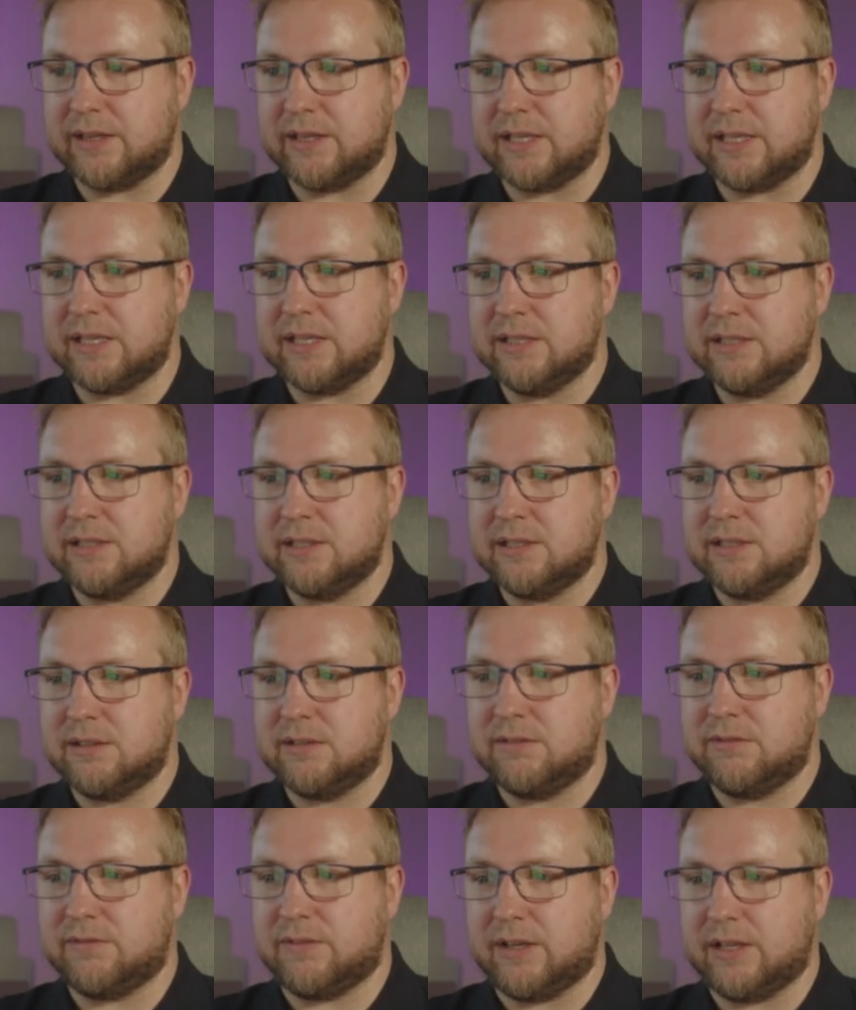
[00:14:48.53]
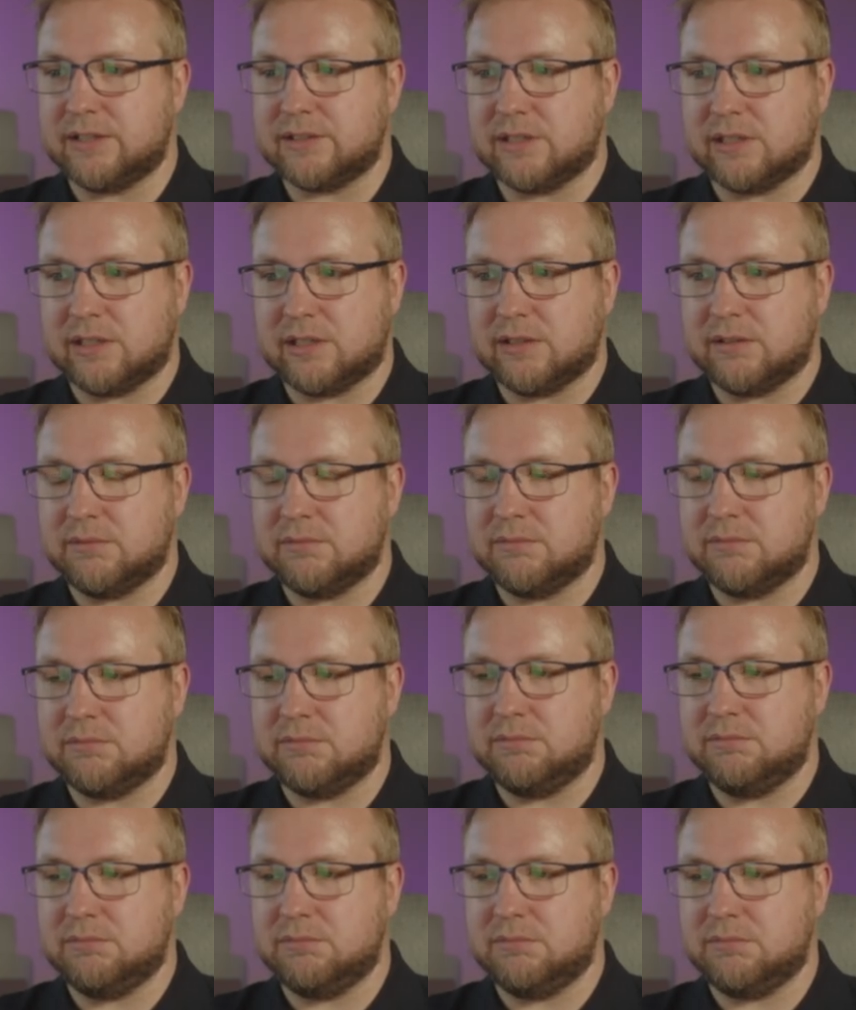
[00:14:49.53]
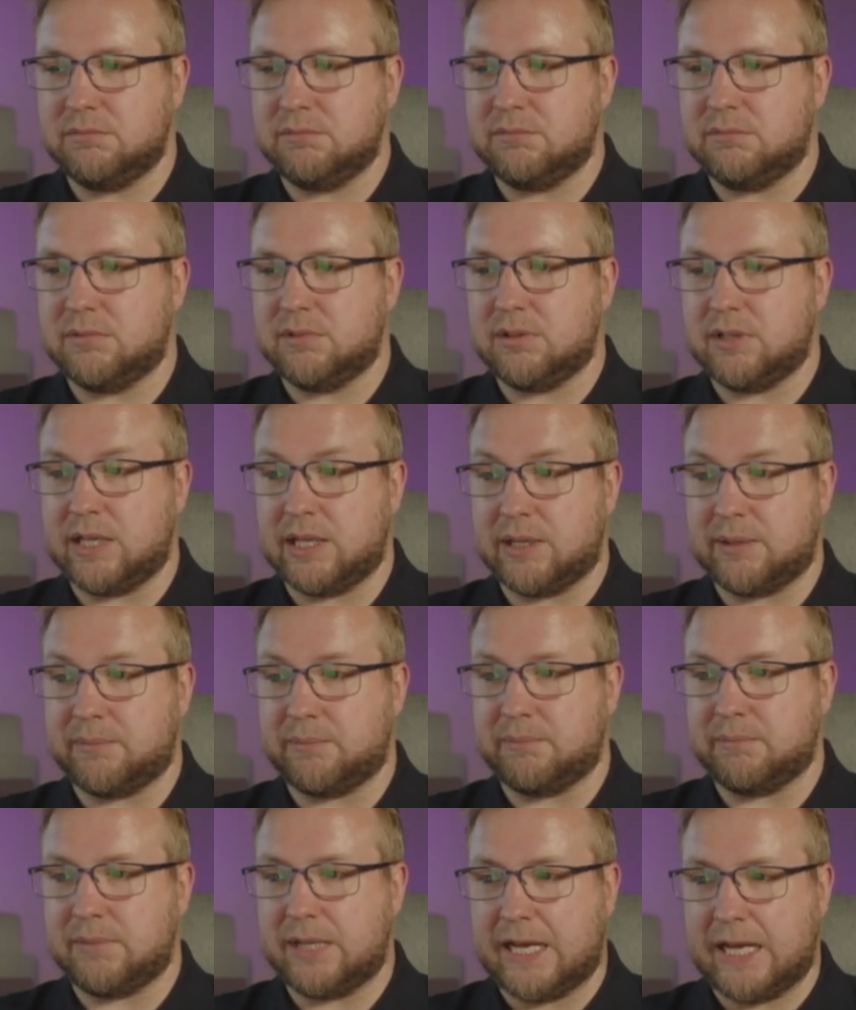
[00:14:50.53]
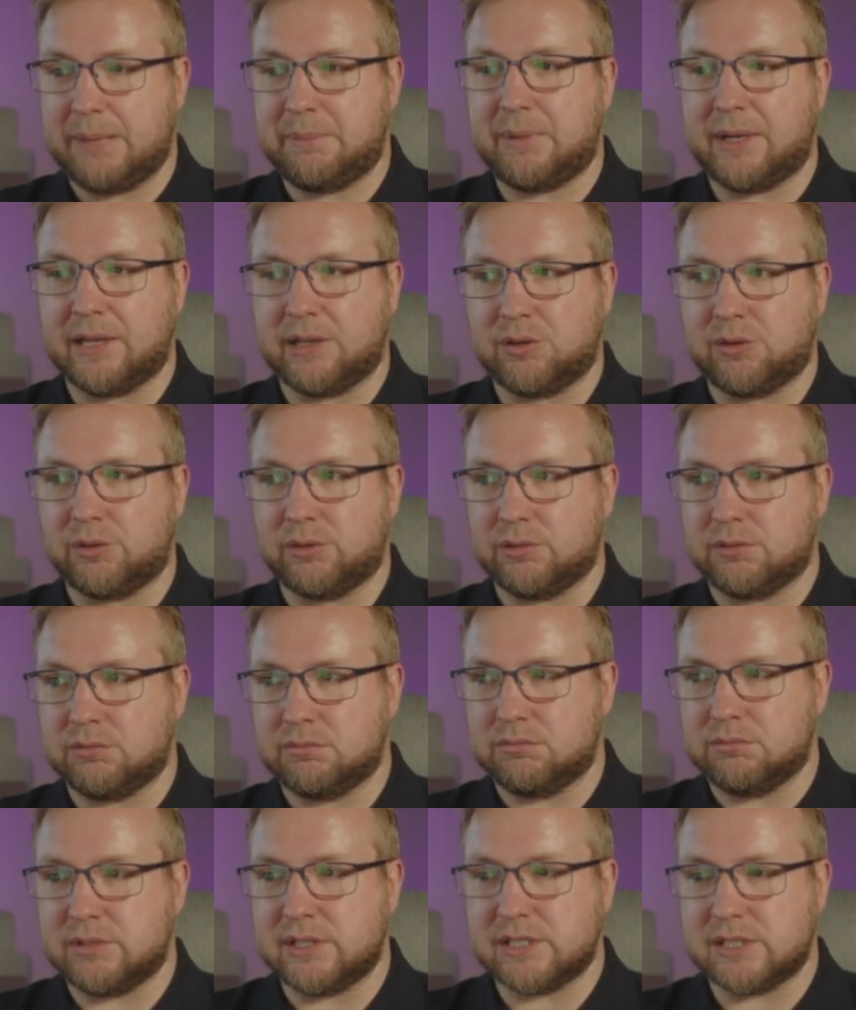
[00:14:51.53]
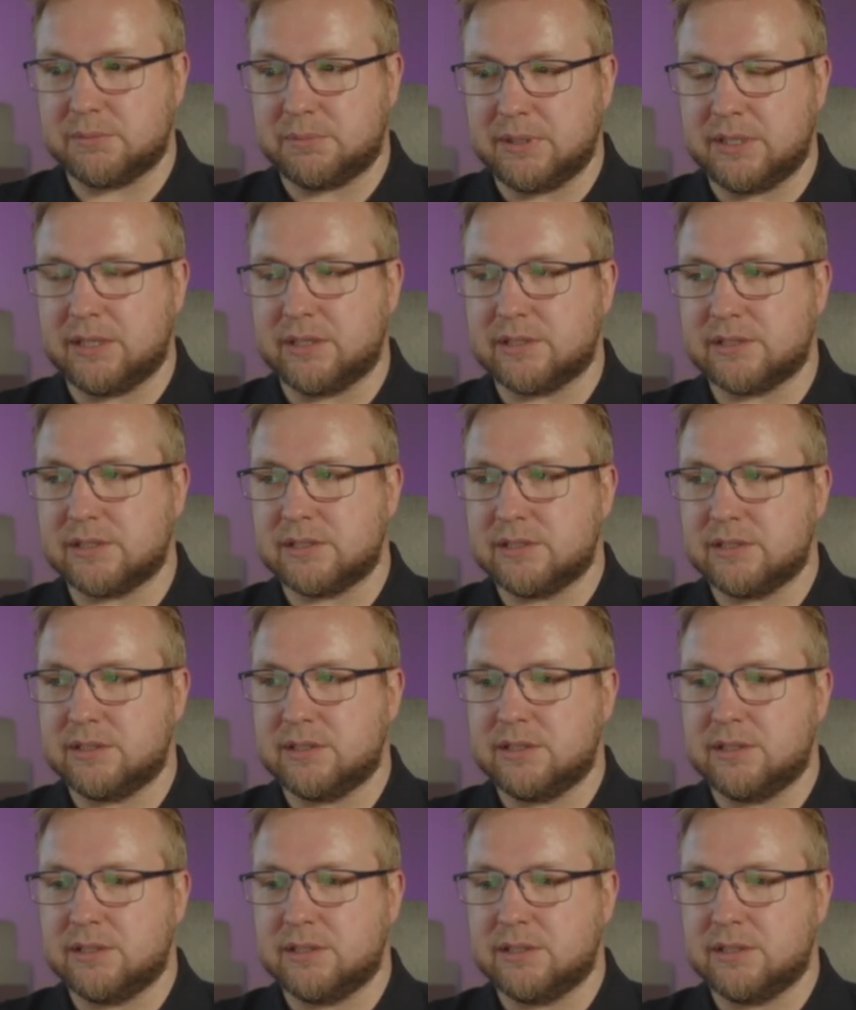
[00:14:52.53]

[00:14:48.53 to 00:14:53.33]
the FileZilla um, app icon disappears